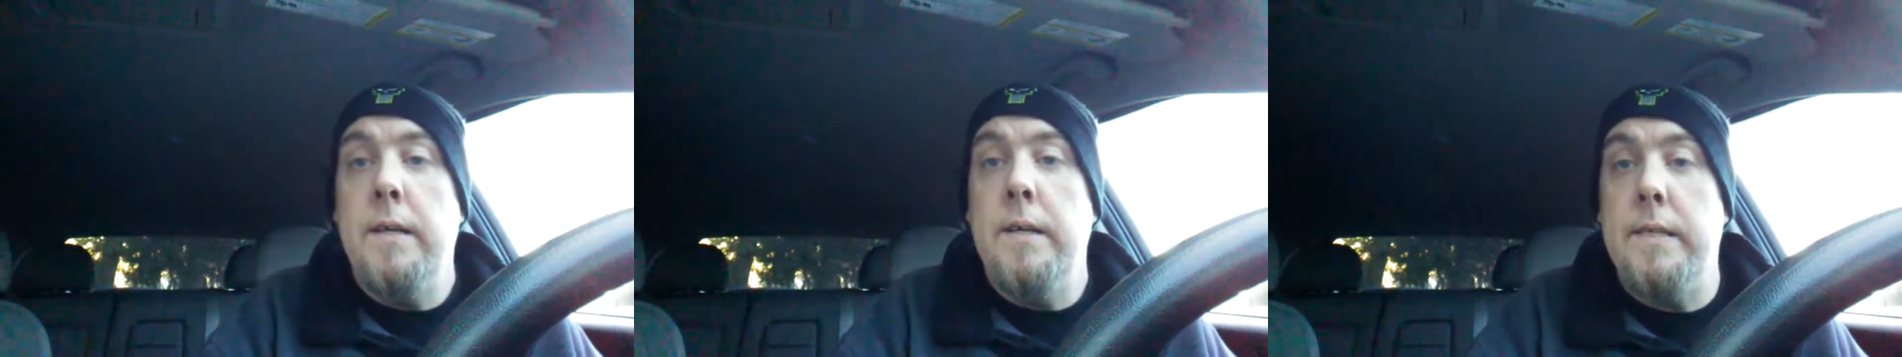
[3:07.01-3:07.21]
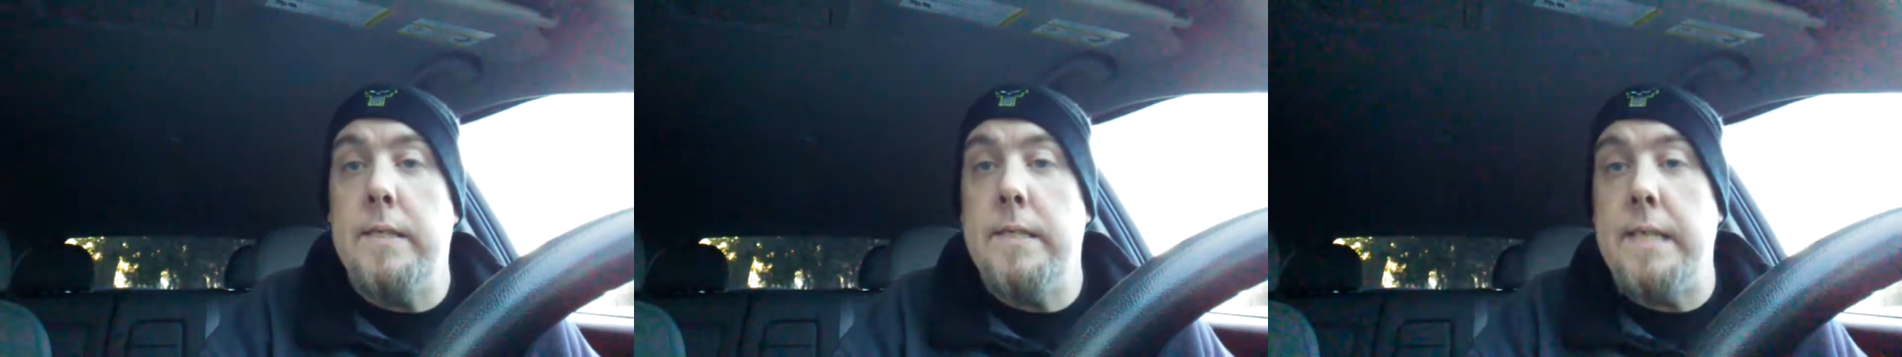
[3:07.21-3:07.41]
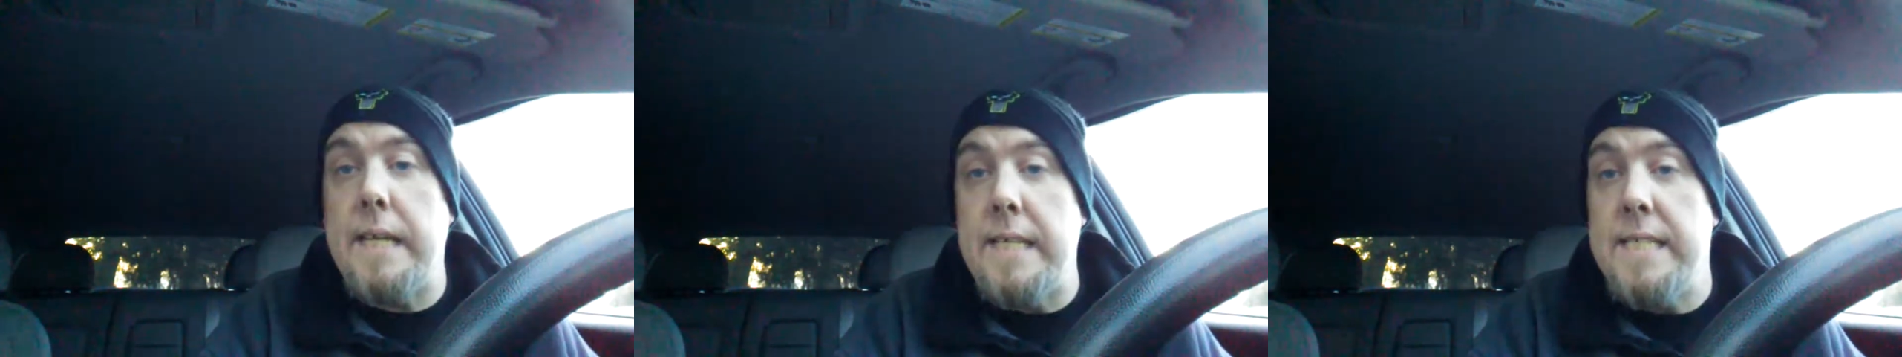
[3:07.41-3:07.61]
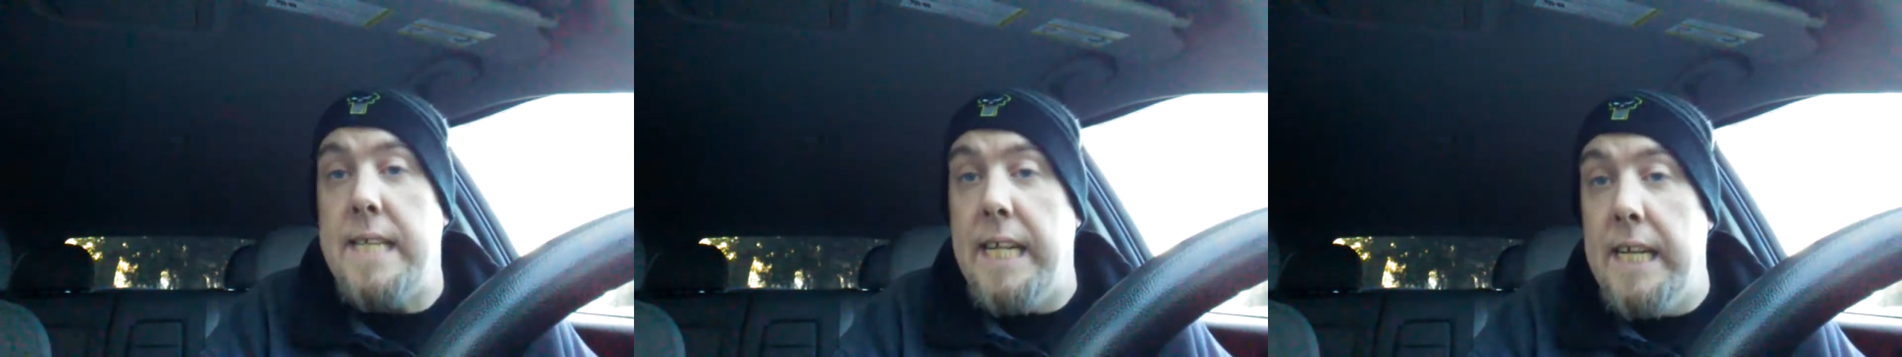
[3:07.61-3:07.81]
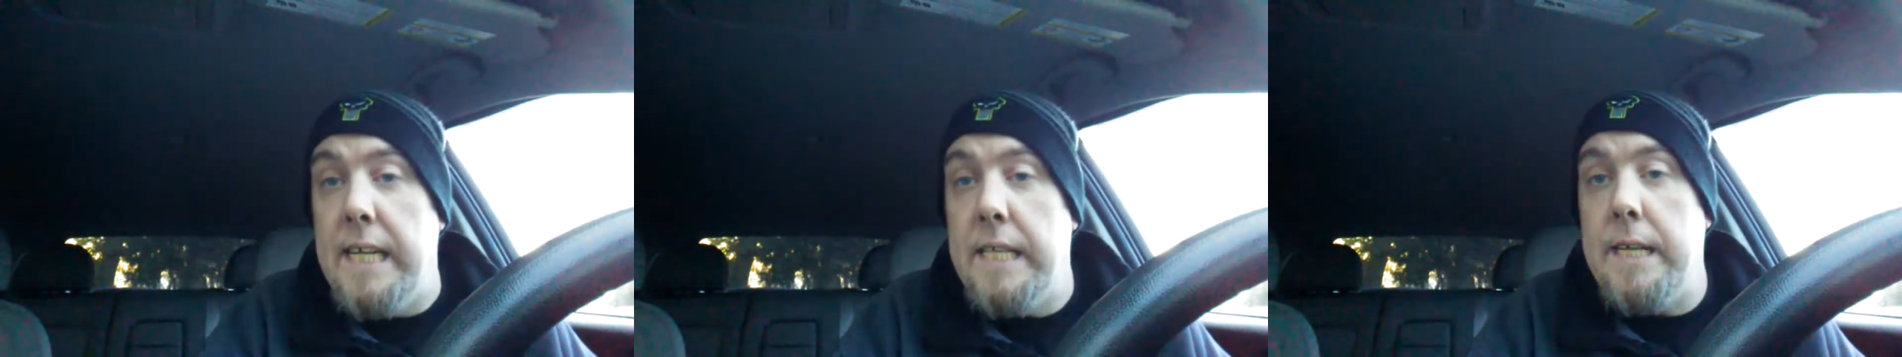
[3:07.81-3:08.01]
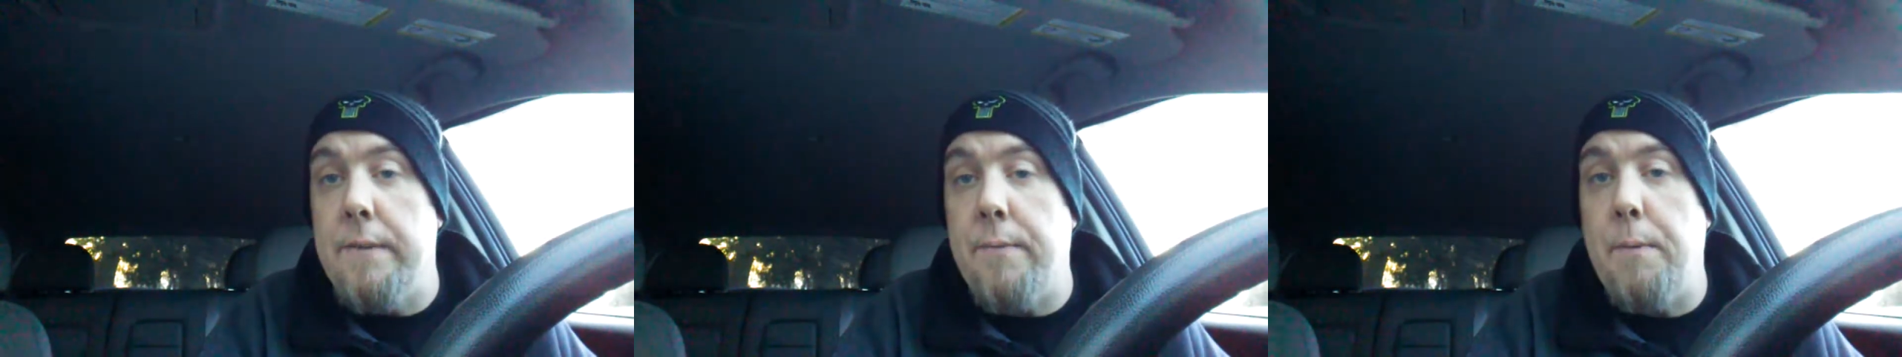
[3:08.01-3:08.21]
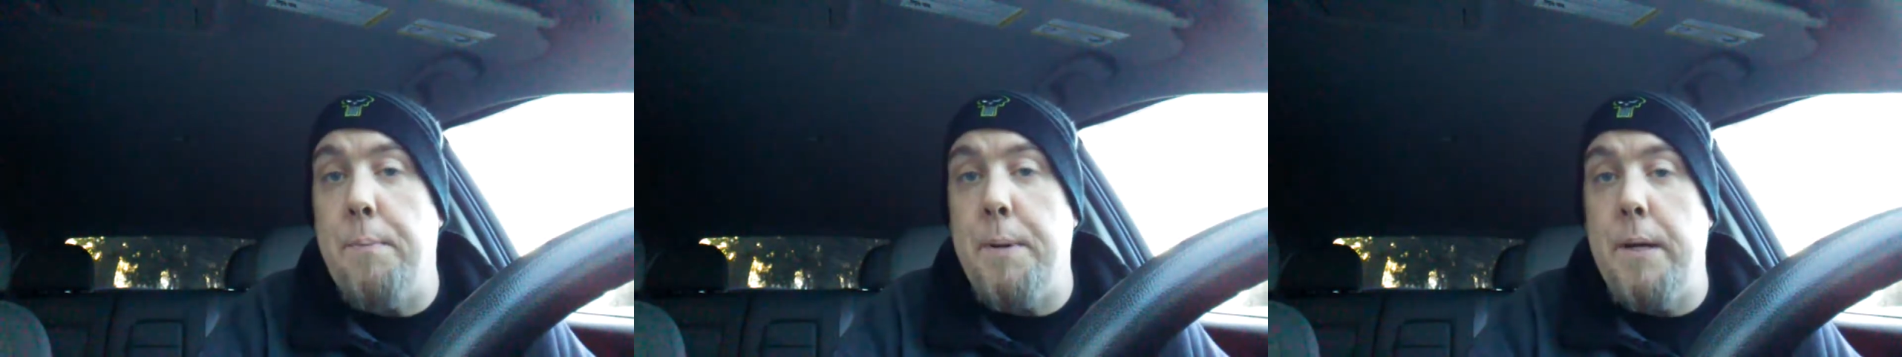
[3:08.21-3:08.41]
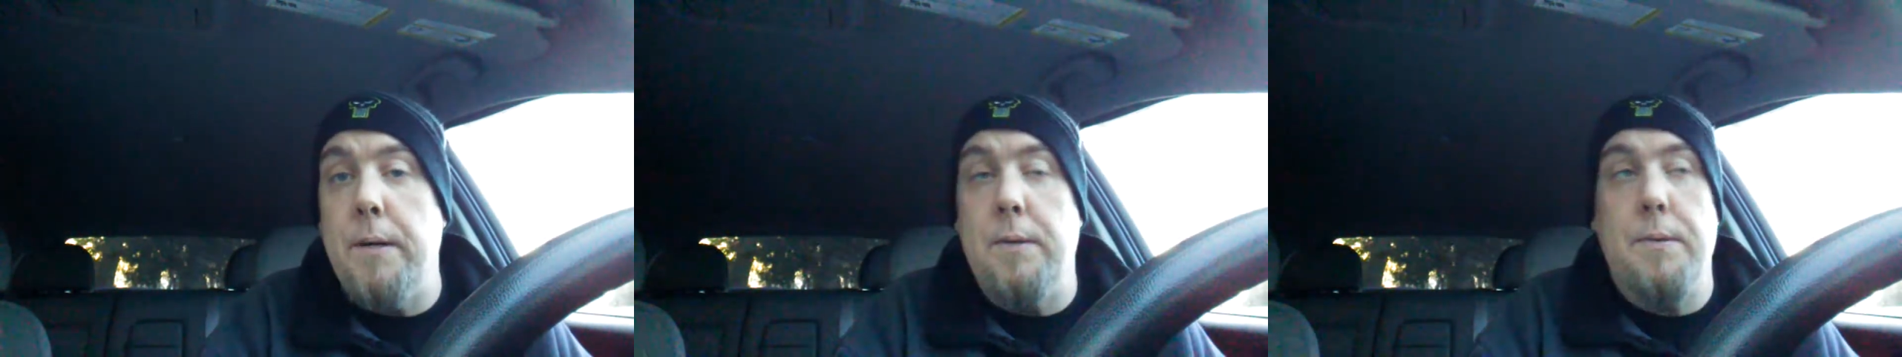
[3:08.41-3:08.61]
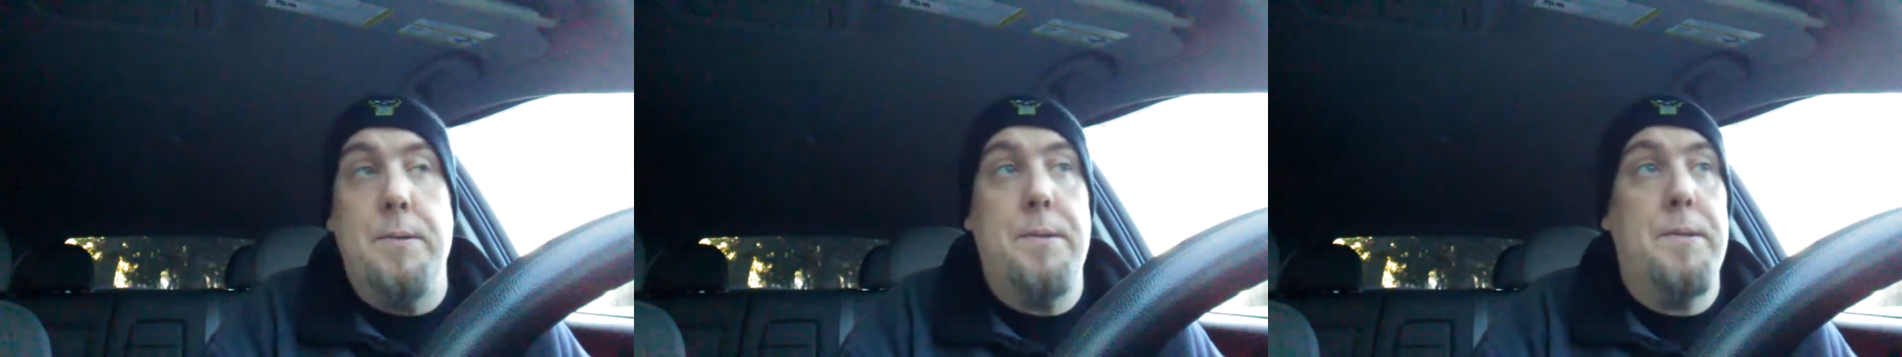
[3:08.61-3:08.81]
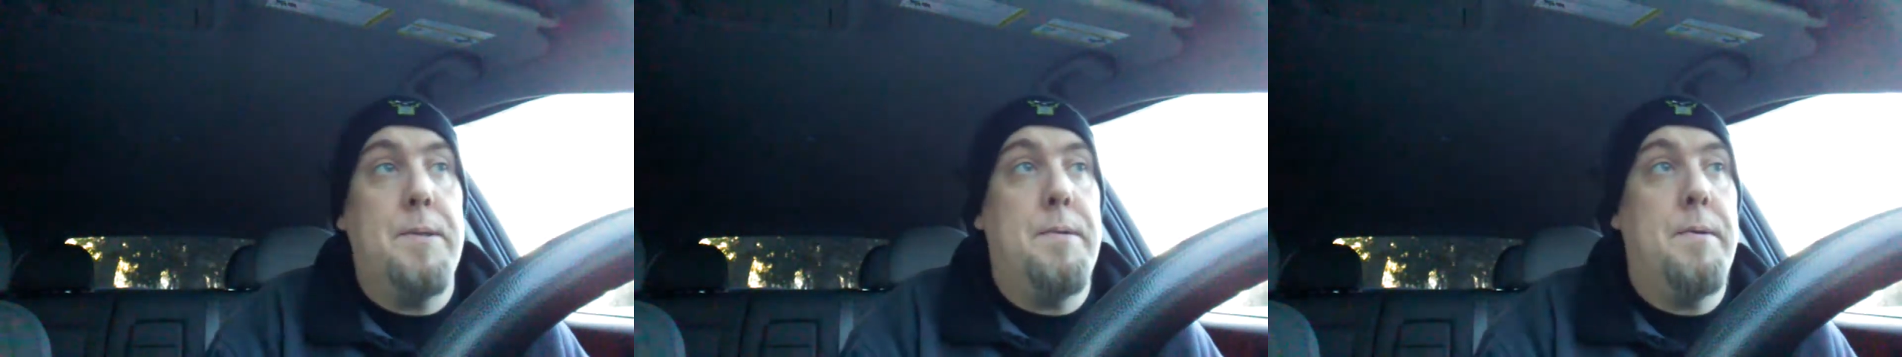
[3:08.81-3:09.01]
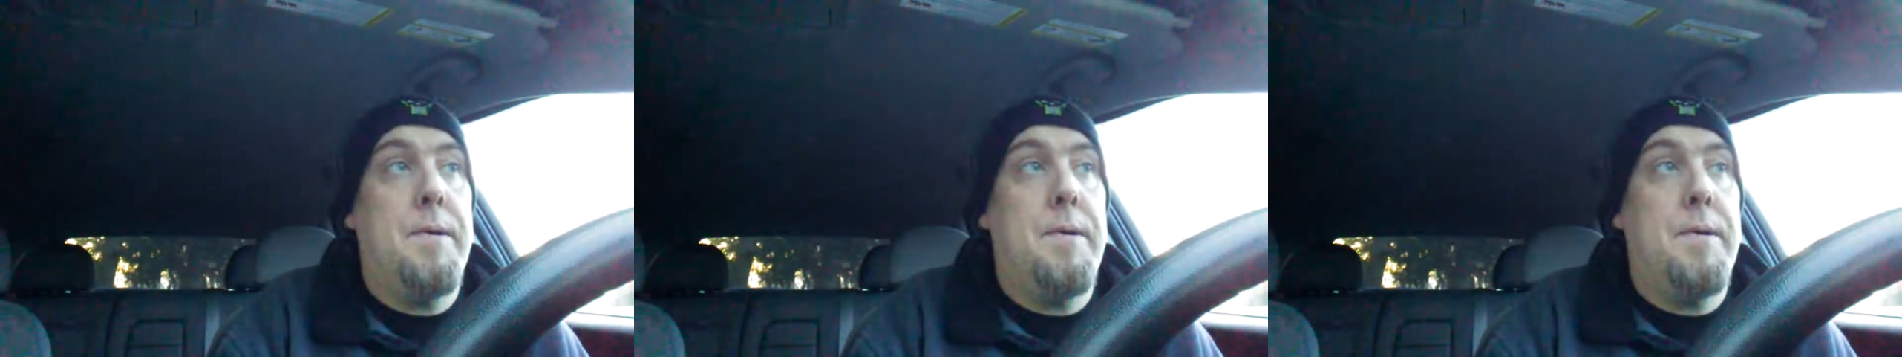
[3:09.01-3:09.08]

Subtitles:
16 different pills,